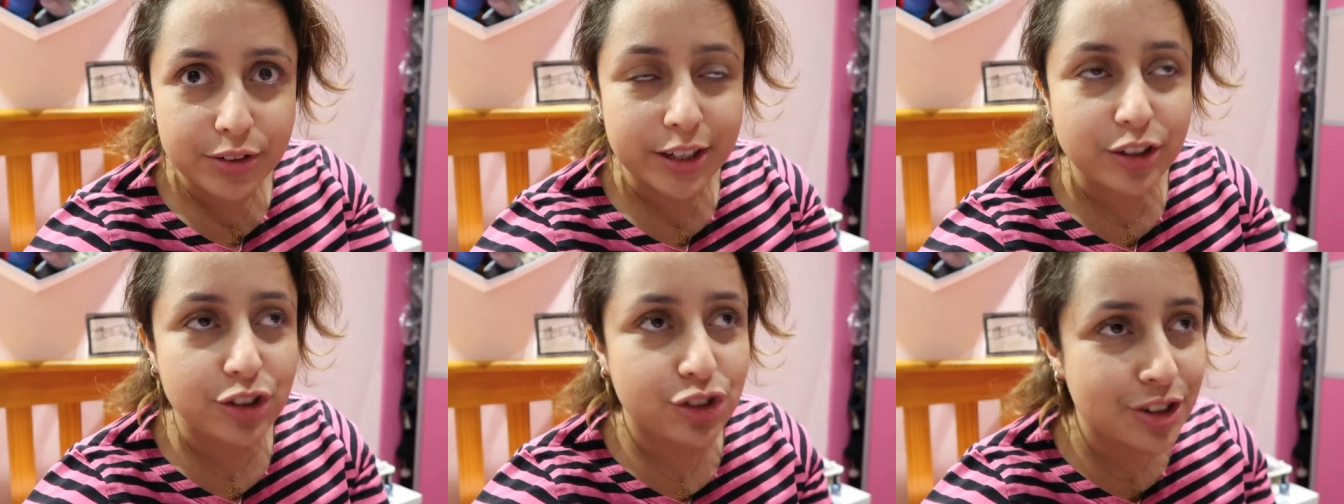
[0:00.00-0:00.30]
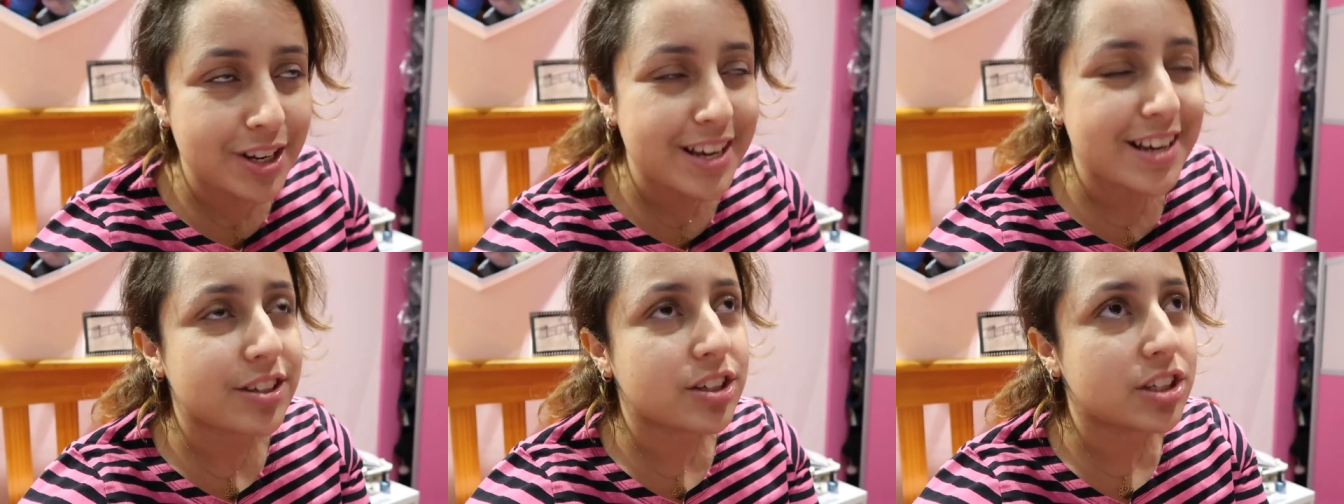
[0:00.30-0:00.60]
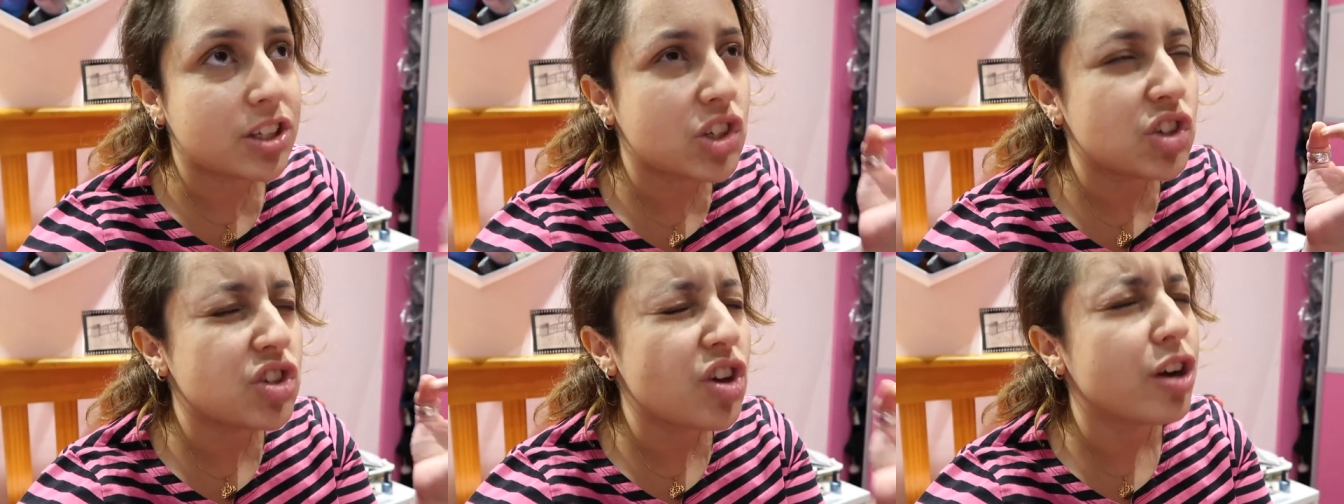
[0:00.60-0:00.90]
Like, she is
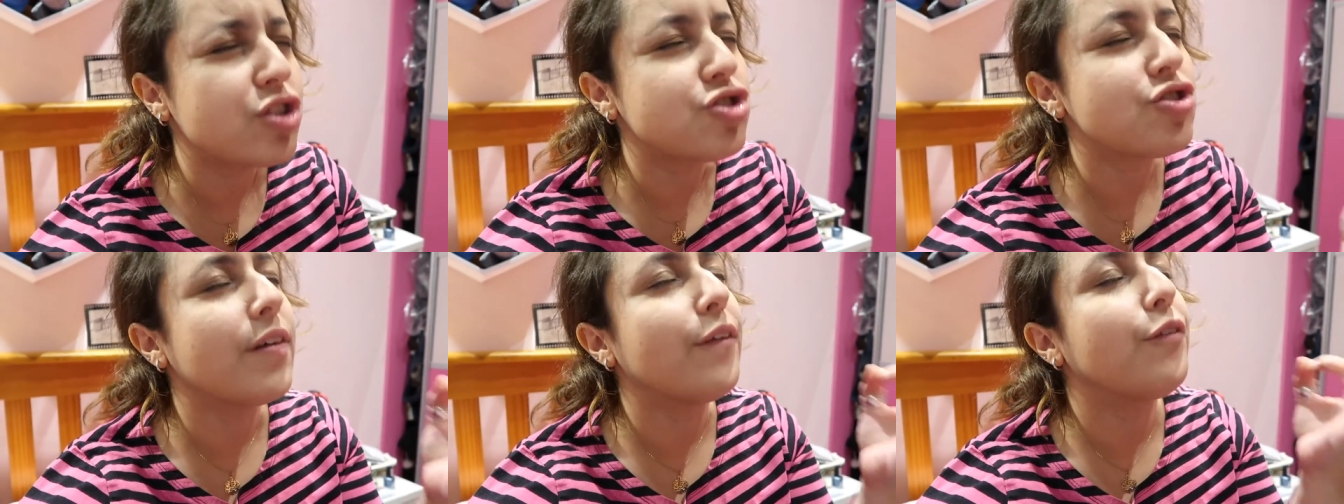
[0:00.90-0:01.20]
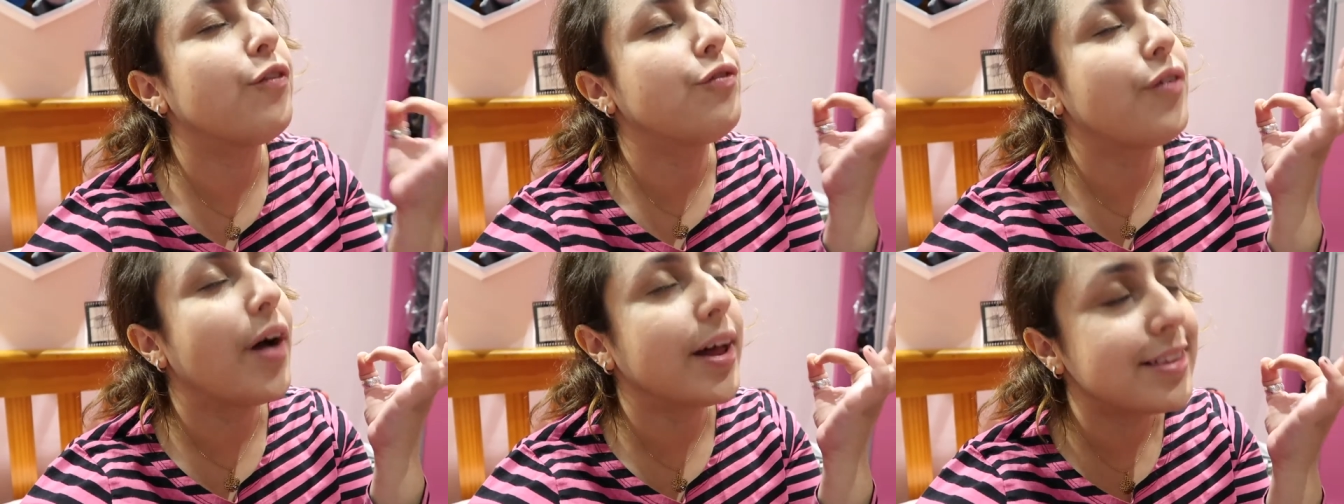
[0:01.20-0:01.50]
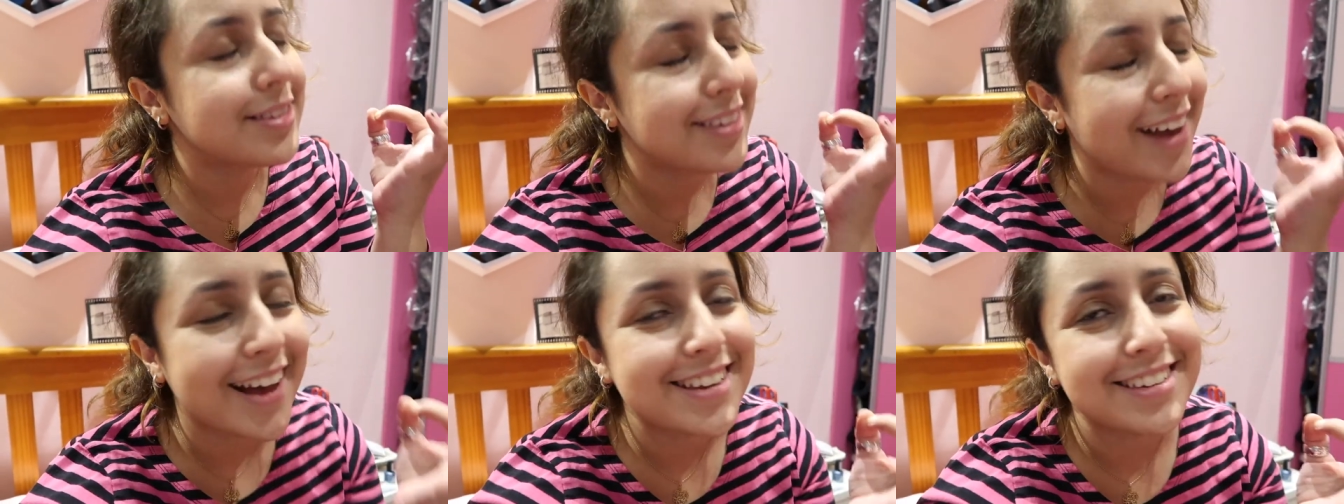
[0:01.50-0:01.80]
such a
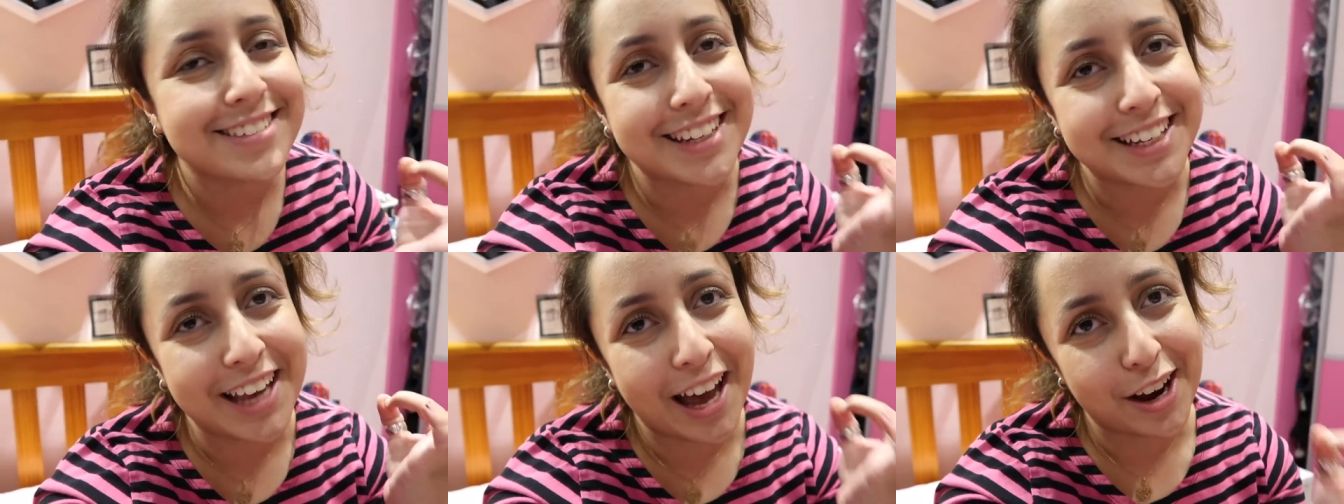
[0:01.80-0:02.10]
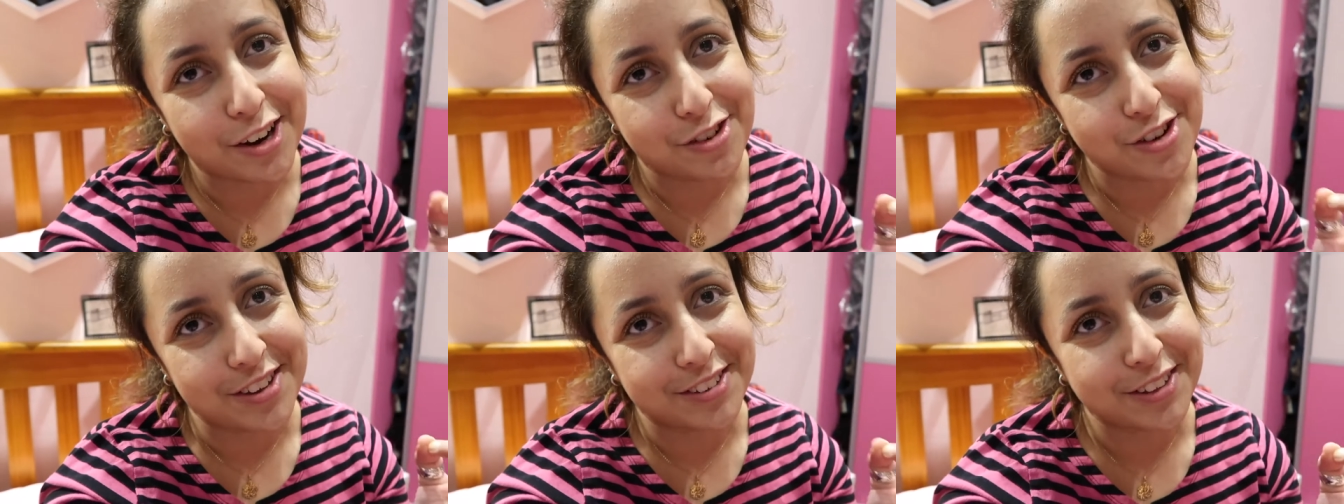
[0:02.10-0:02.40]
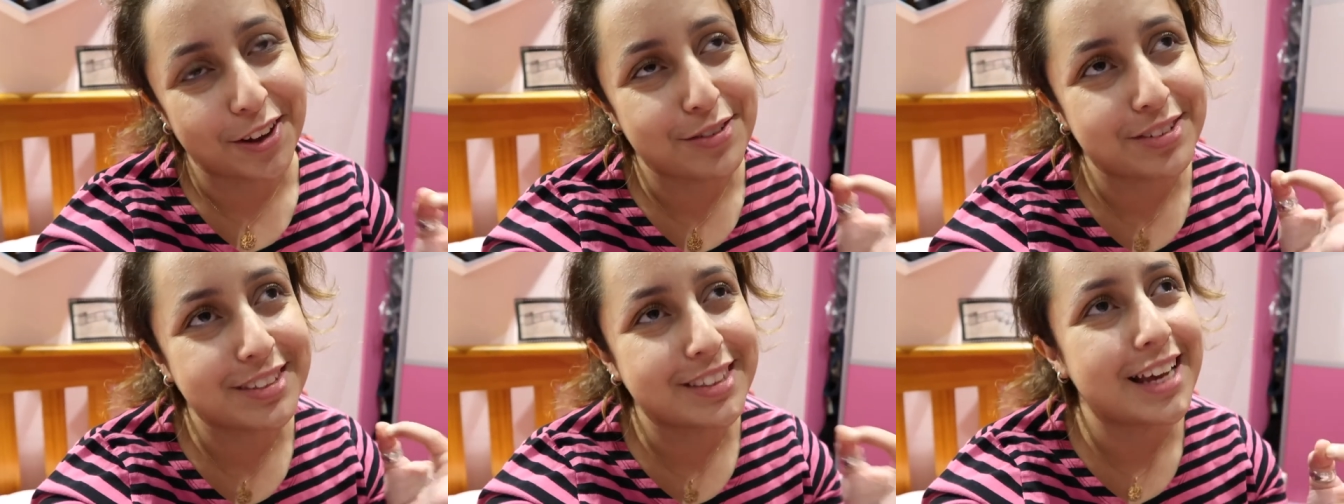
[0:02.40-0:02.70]
fantastic actress,
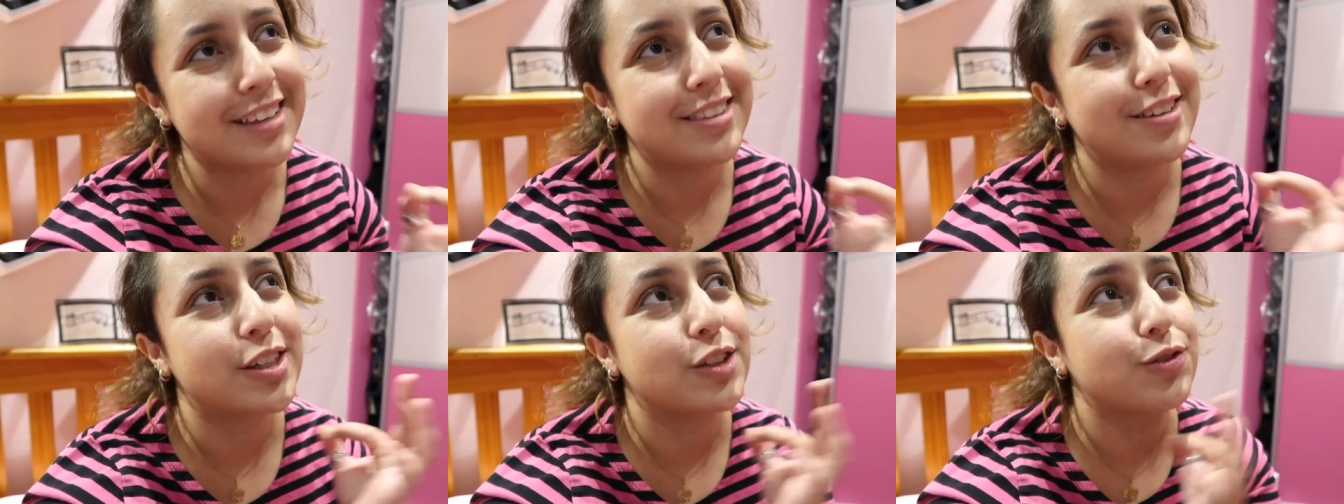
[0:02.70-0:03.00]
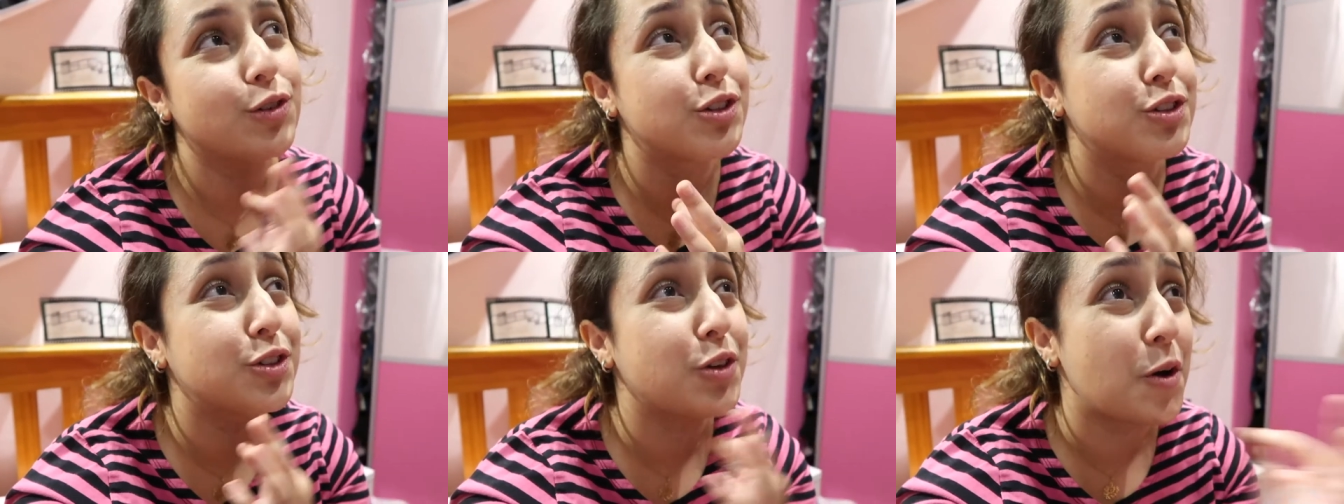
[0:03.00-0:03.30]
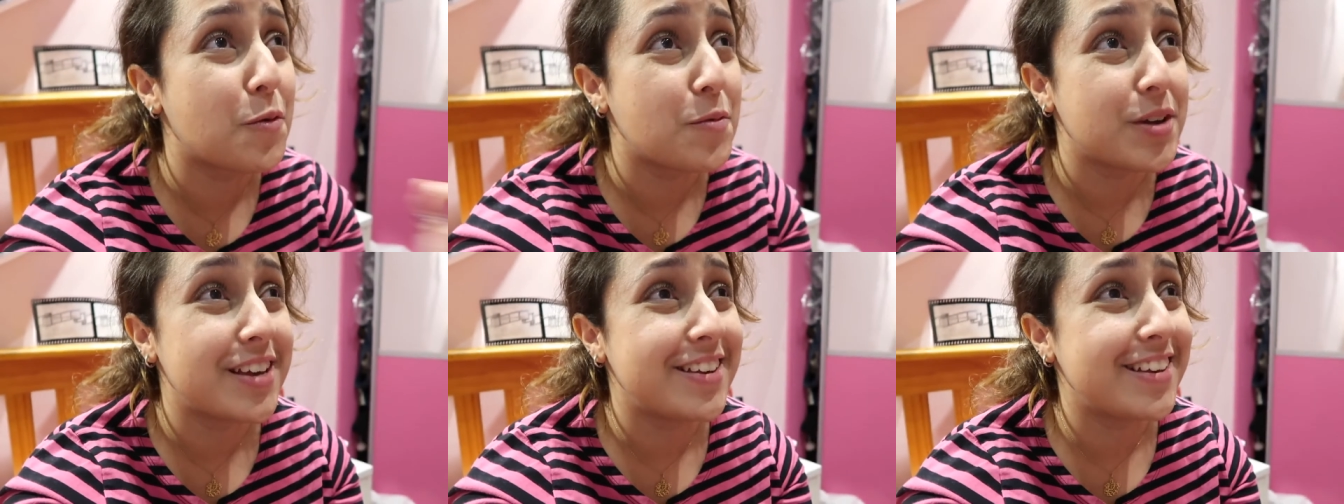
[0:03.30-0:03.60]
and I've said this for
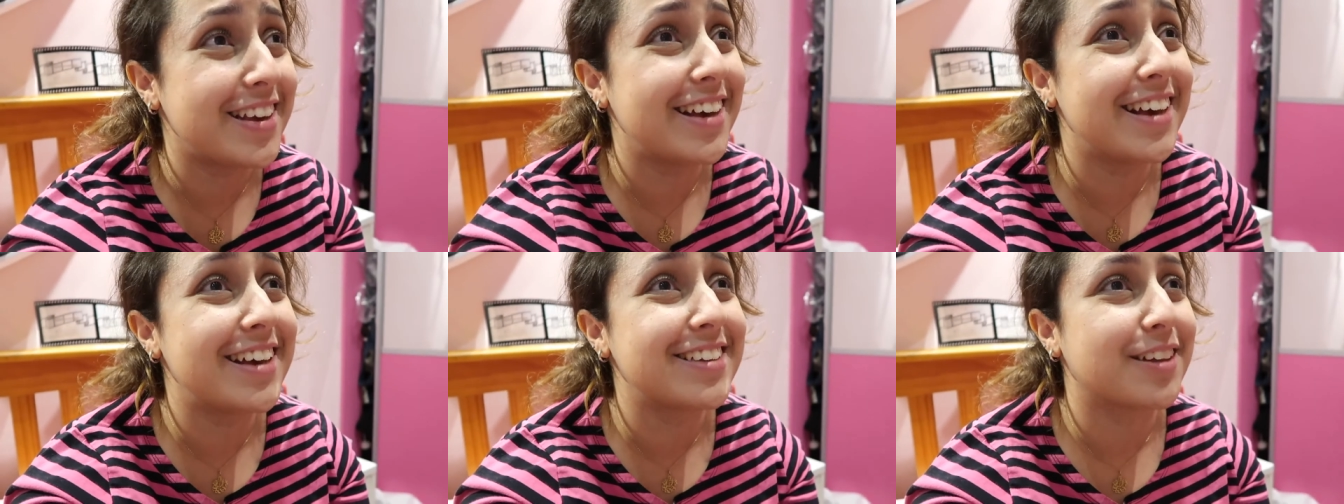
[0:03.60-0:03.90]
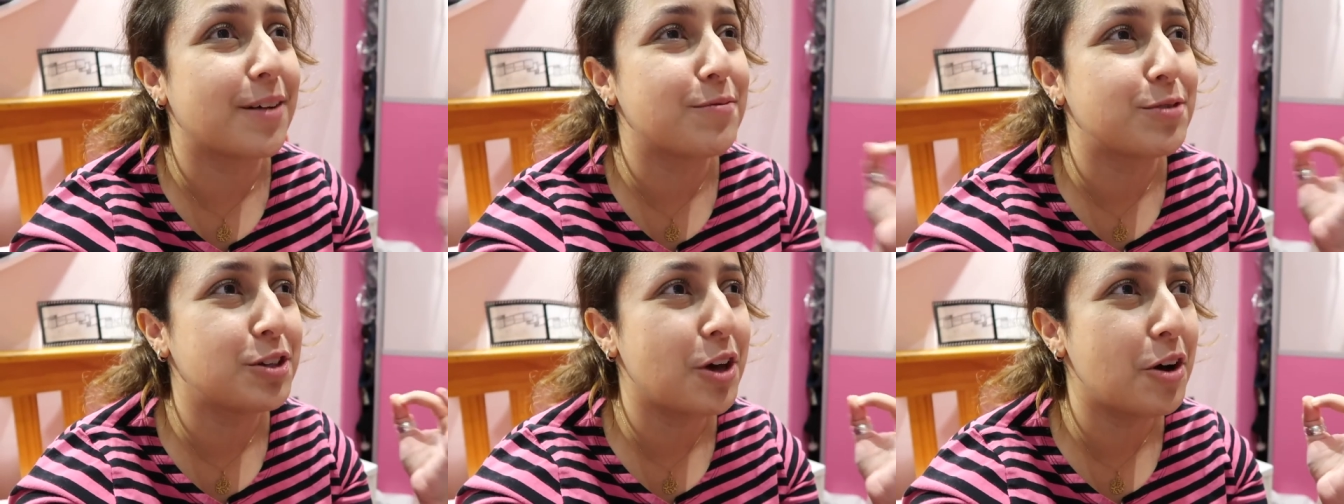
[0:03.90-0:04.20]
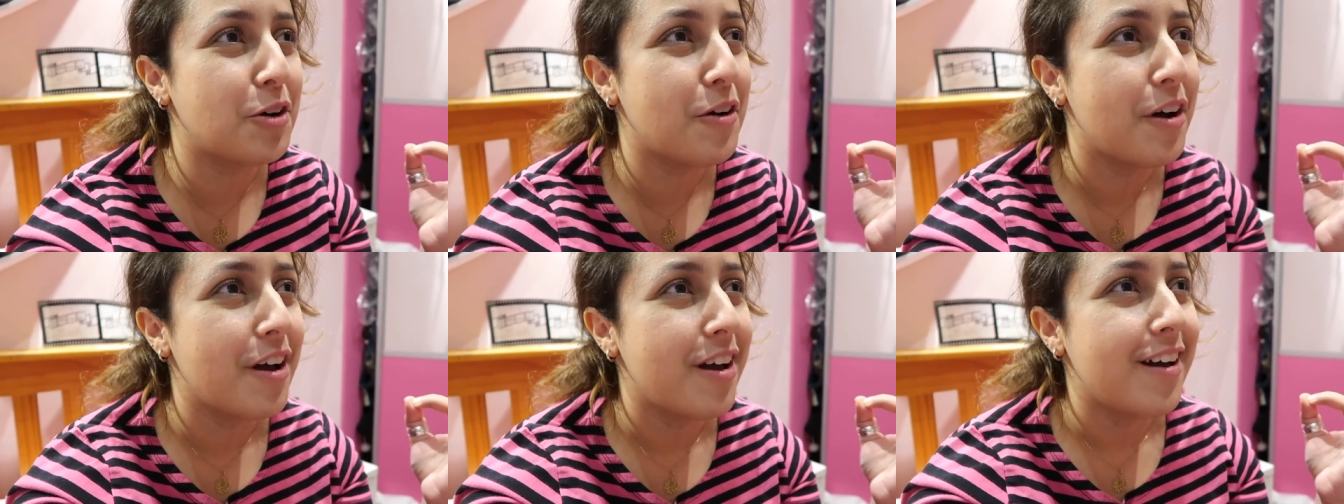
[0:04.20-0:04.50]
so many years, and I'm
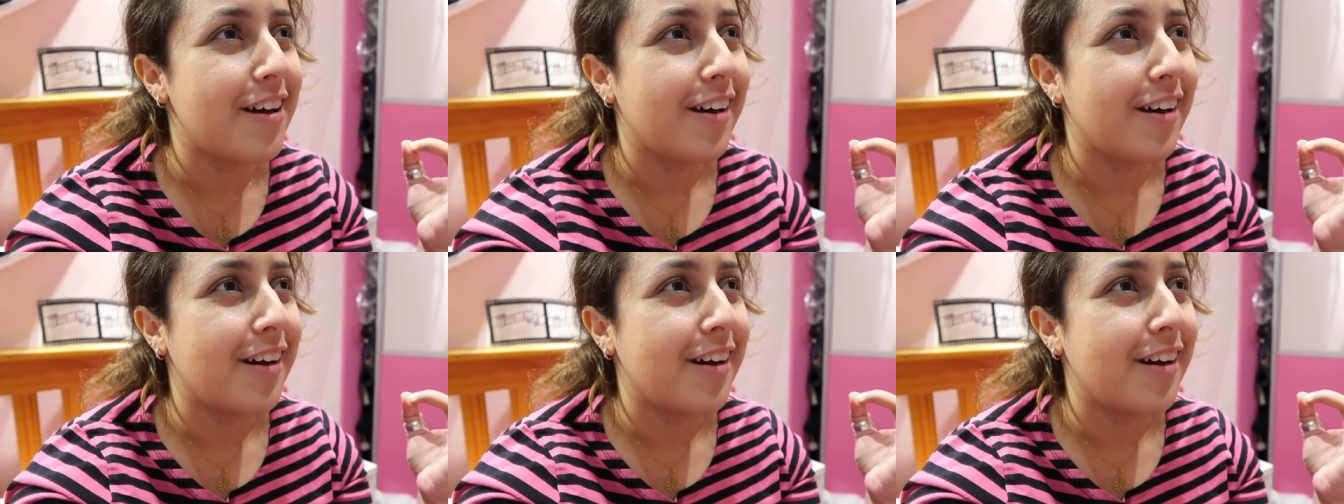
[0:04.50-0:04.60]
so